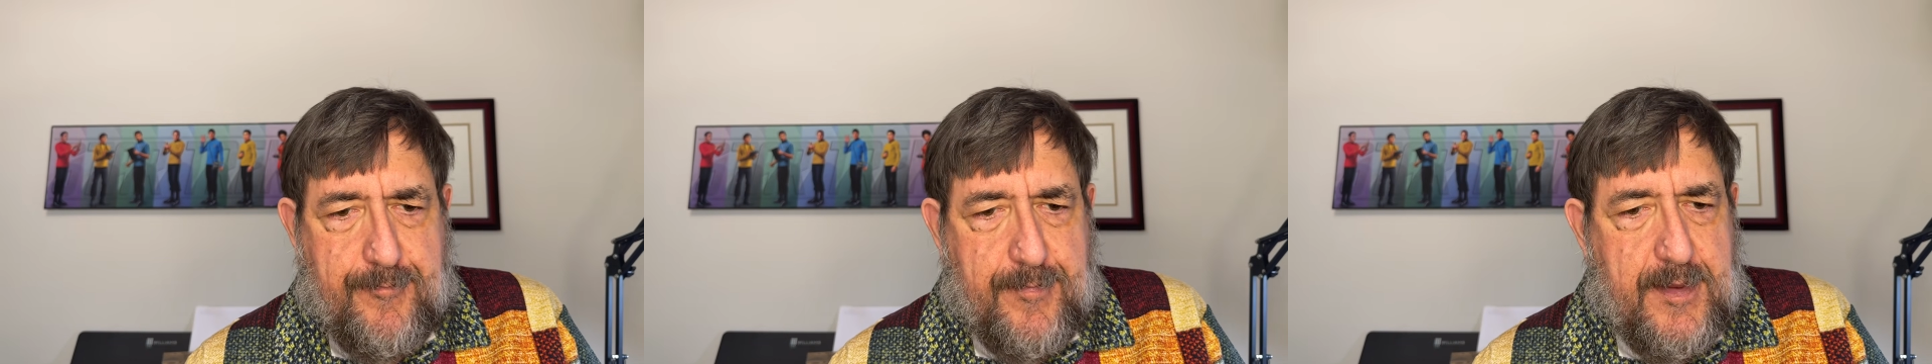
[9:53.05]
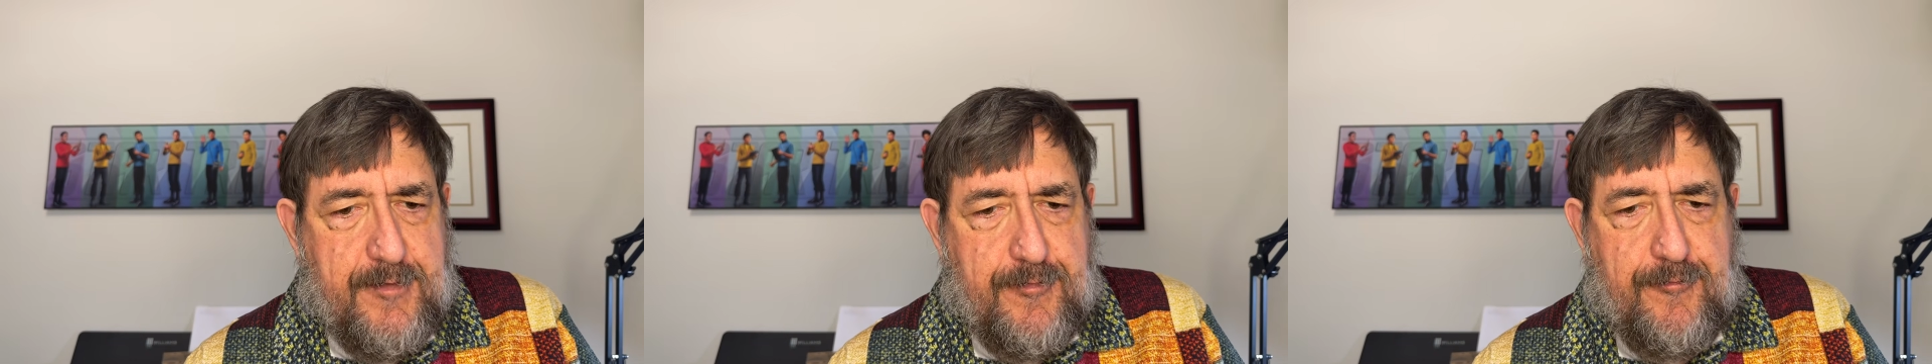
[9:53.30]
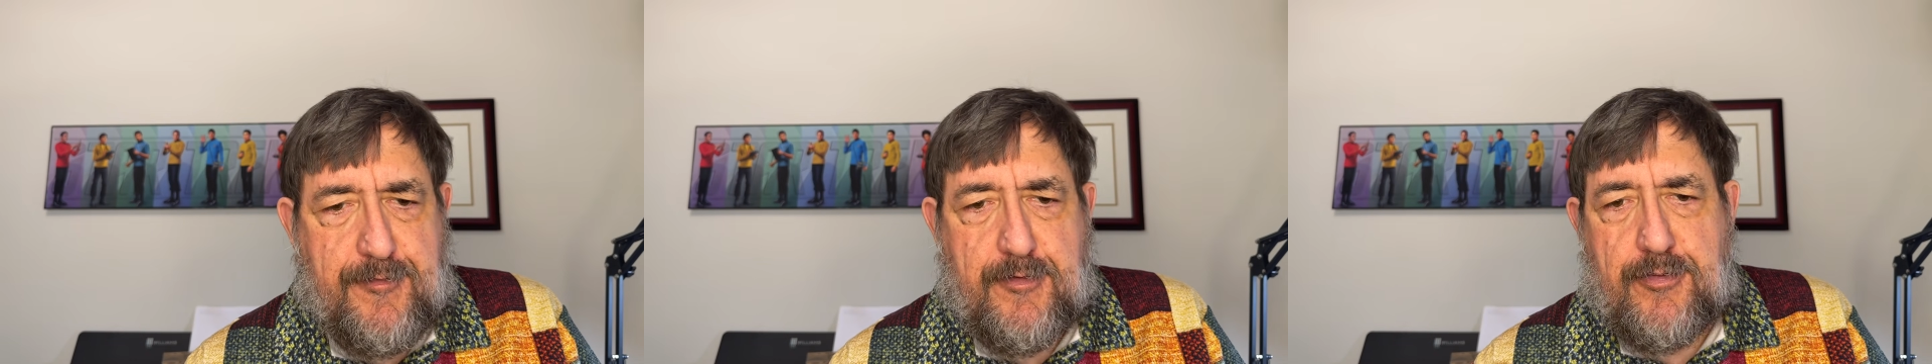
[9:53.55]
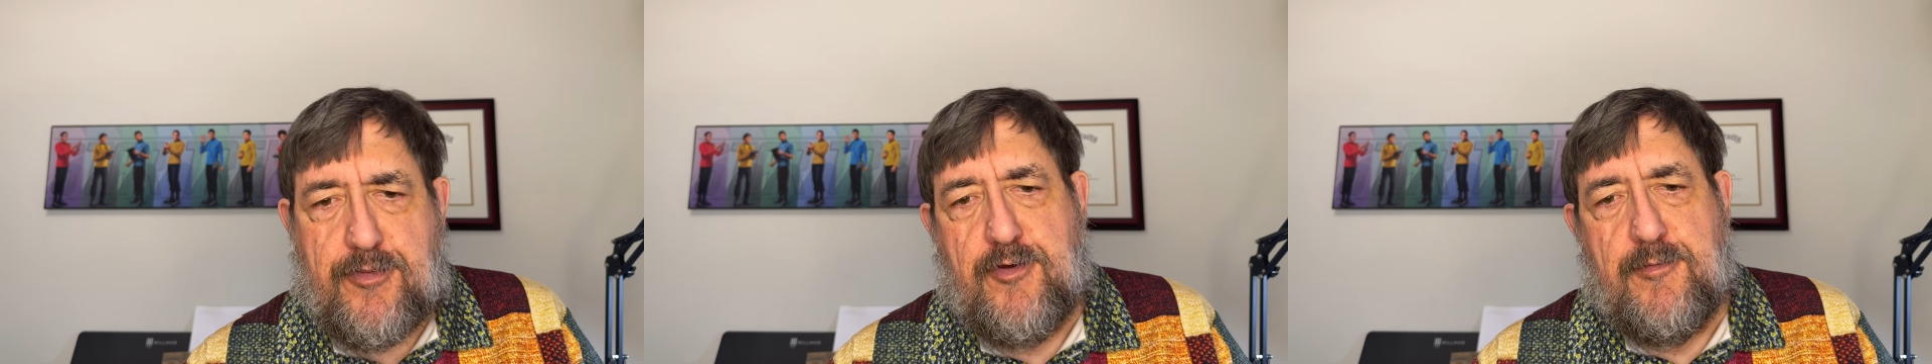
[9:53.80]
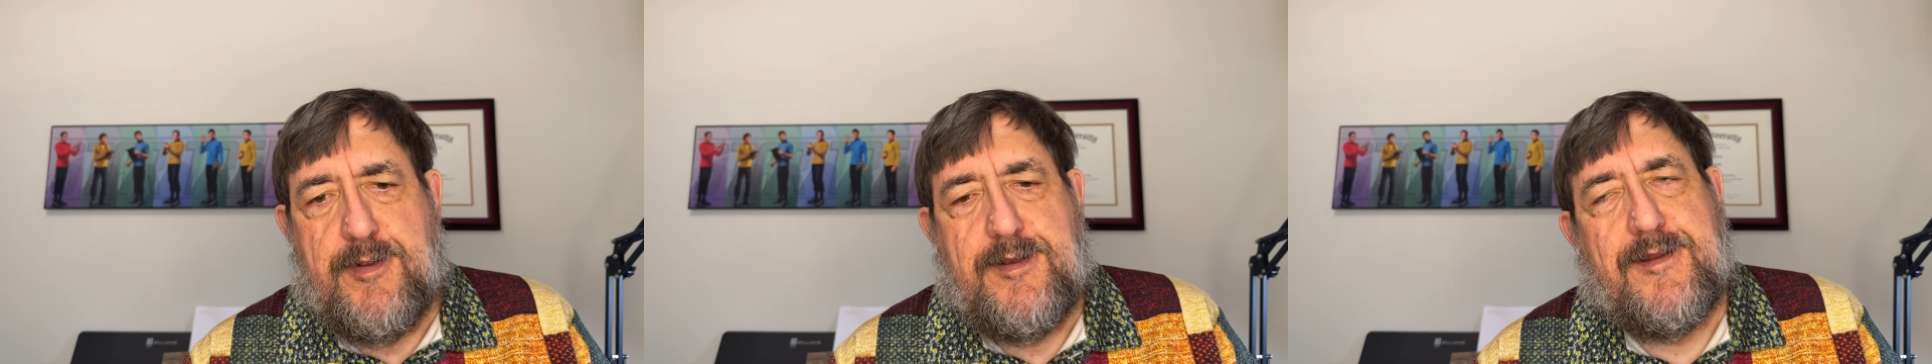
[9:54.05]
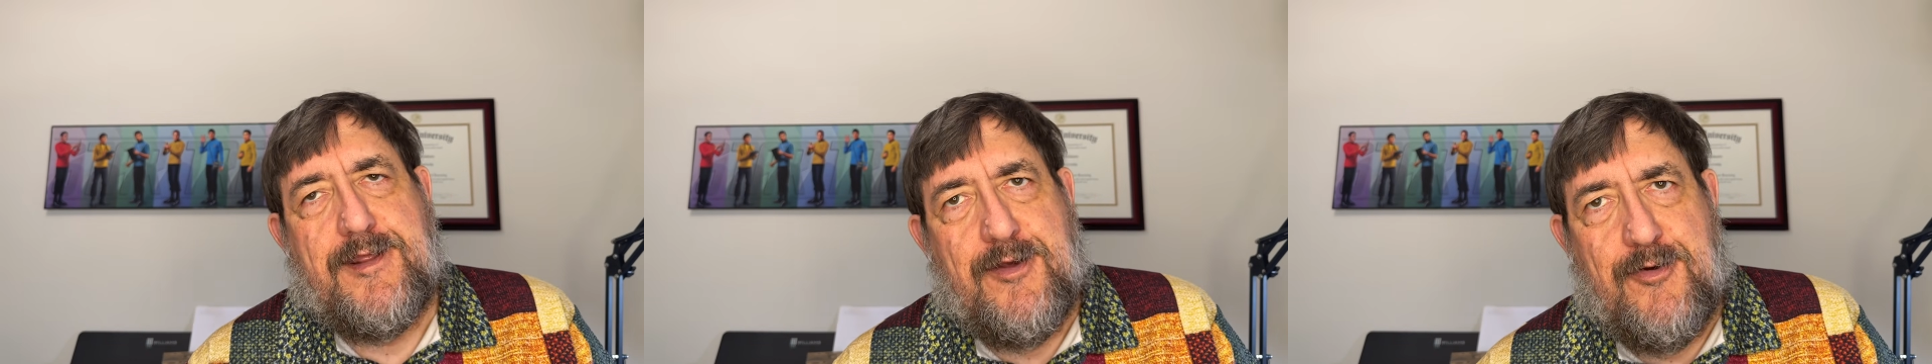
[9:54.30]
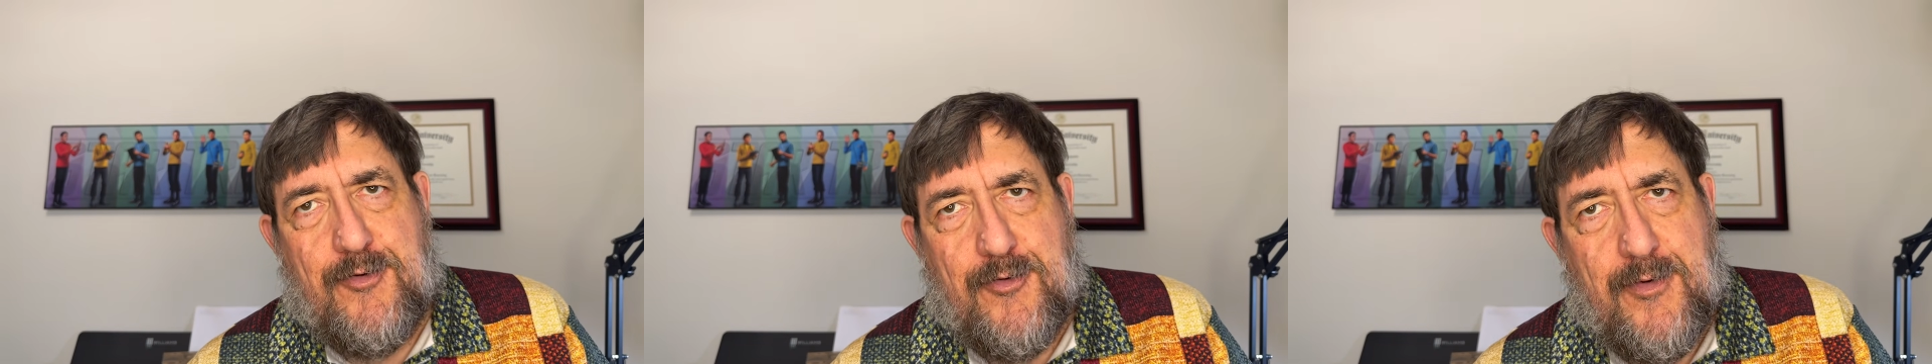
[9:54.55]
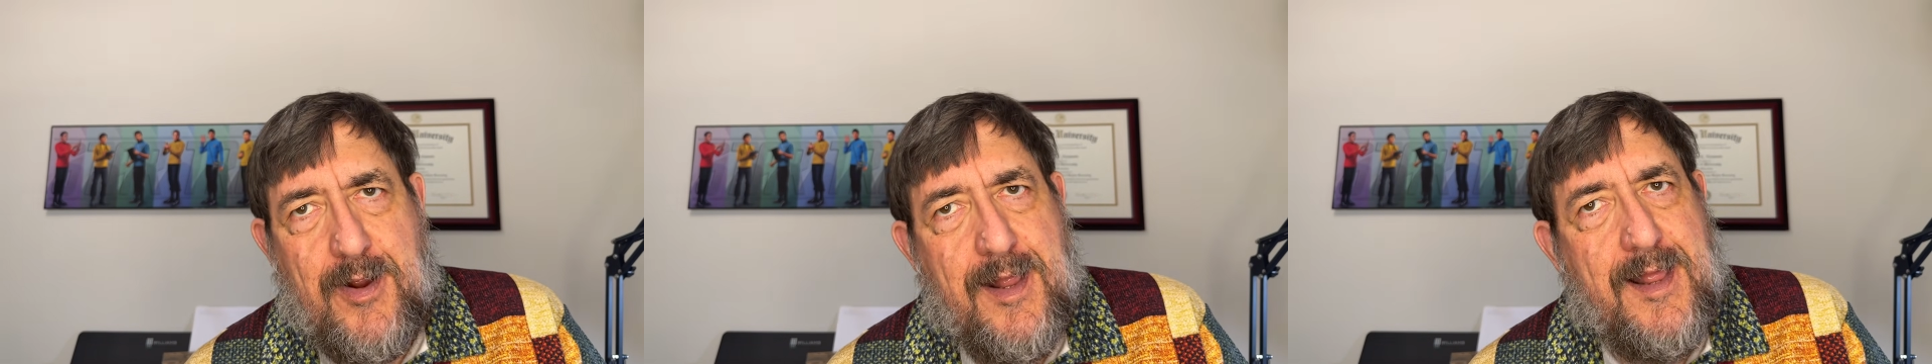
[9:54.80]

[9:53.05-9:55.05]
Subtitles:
If it feels humid to you,